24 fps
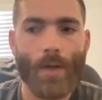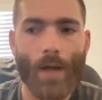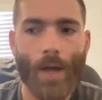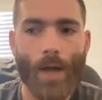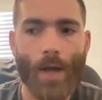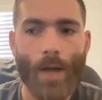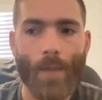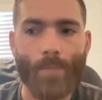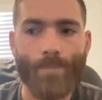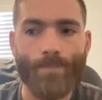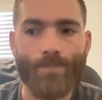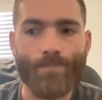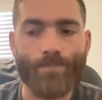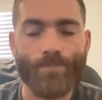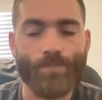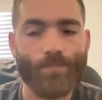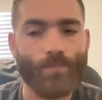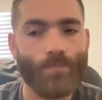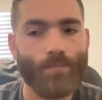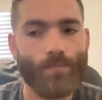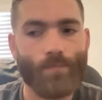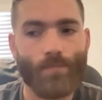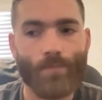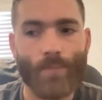
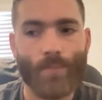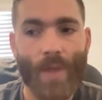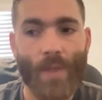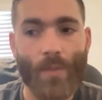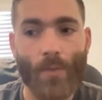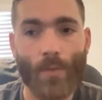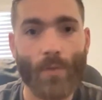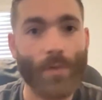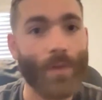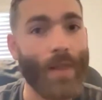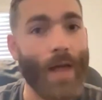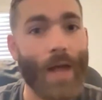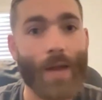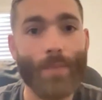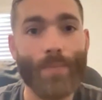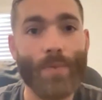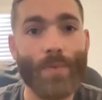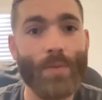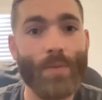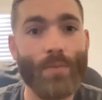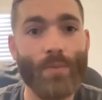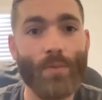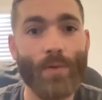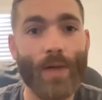And there's a lot of
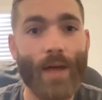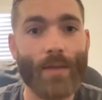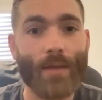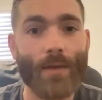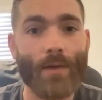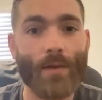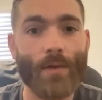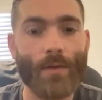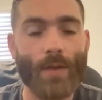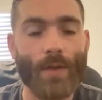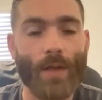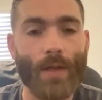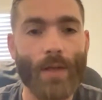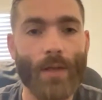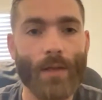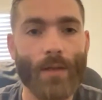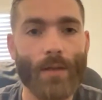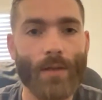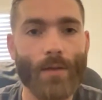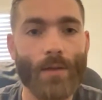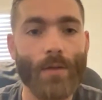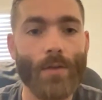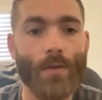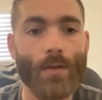people out there that
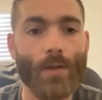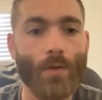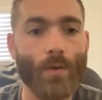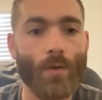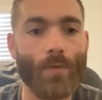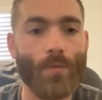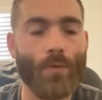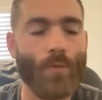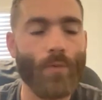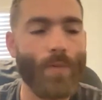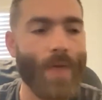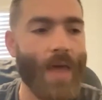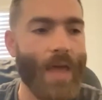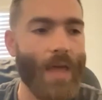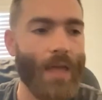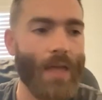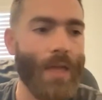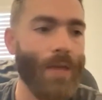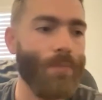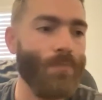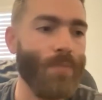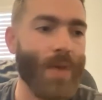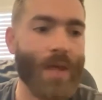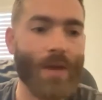could learn from that
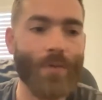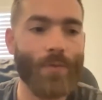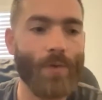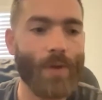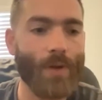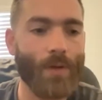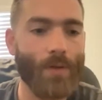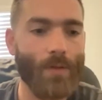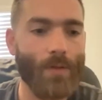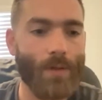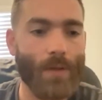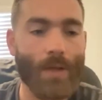and benefit,